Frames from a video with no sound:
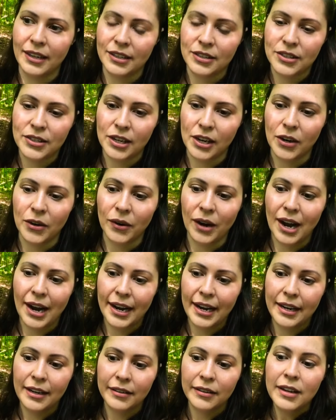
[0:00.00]
And so
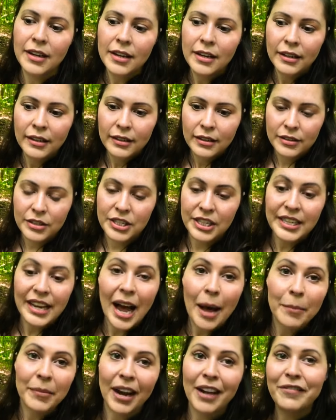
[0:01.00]
I
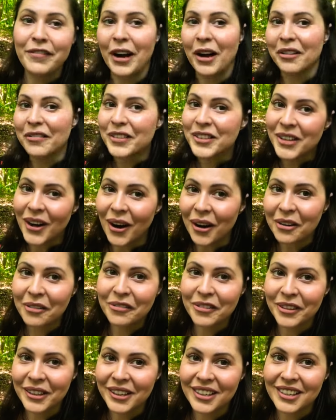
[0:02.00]
found
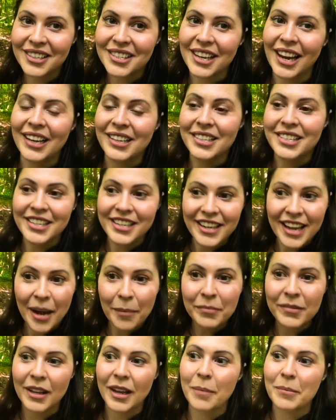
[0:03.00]
photographers, I
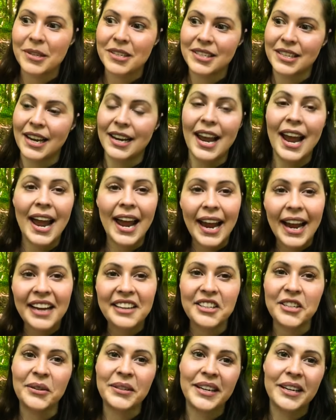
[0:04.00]
DM'd them and said, hey,
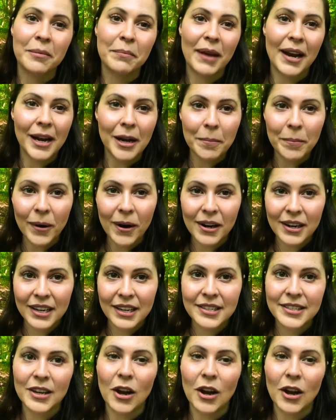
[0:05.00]
do you need a makeup artist?